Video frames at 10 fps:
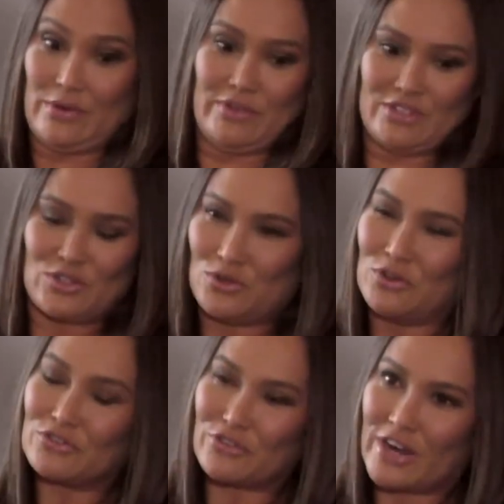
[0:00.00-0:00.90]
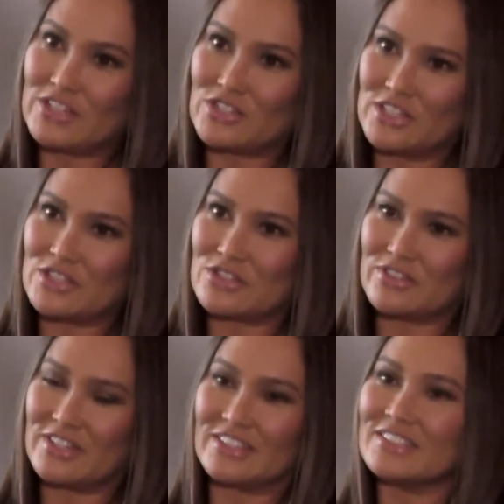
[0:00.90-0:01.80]
They went to school for ancient
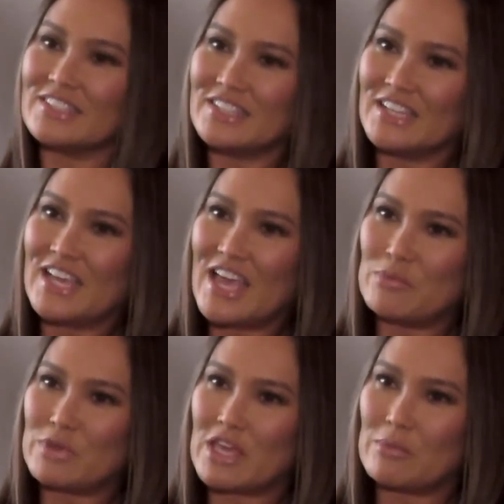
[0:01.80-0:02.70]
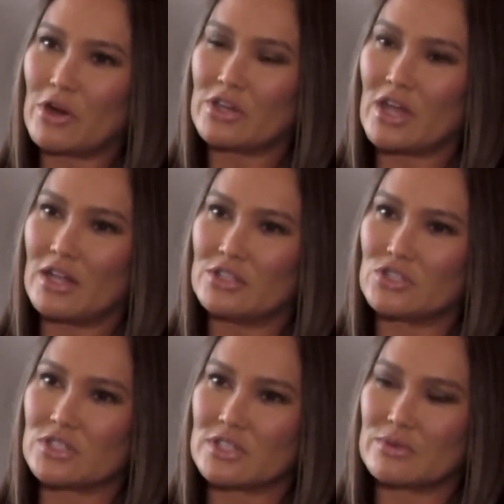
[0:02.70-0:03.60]
history and. Wow and became
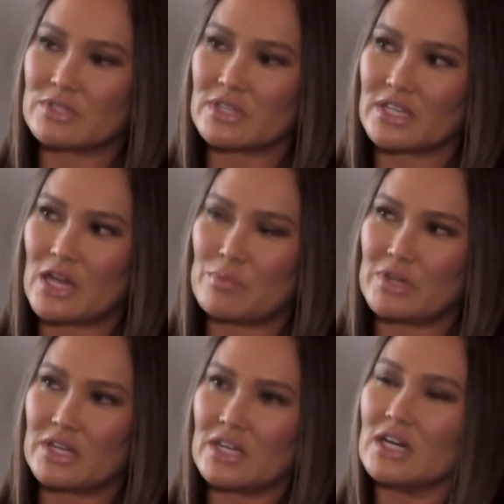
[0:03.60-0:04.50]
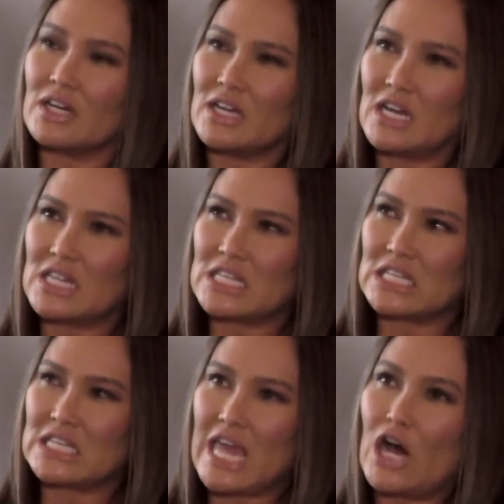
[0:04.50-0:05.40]
archaeologist. That was like up in uh,
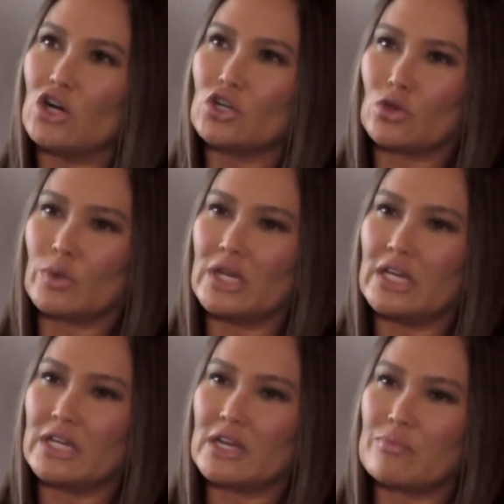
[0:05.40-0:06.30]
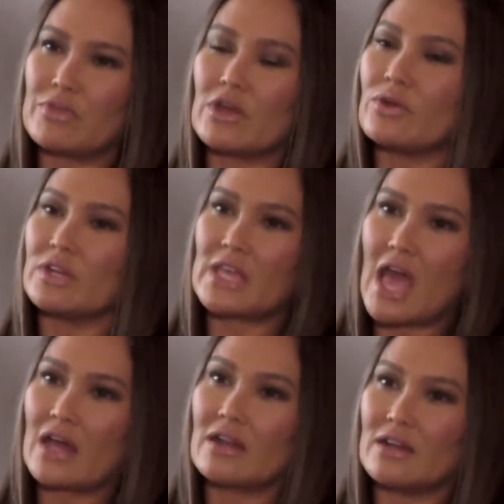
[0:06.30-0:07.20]
Calgary and up there in
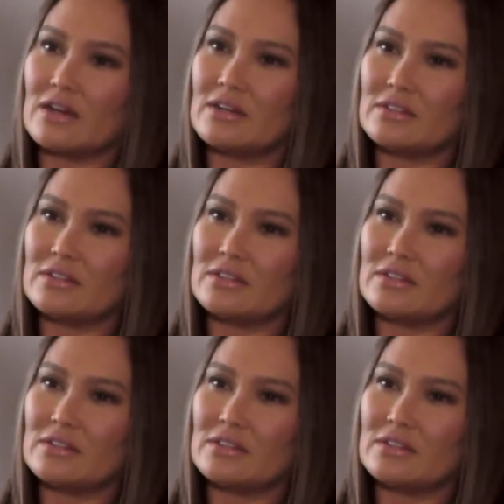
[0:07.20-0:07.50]
Canada.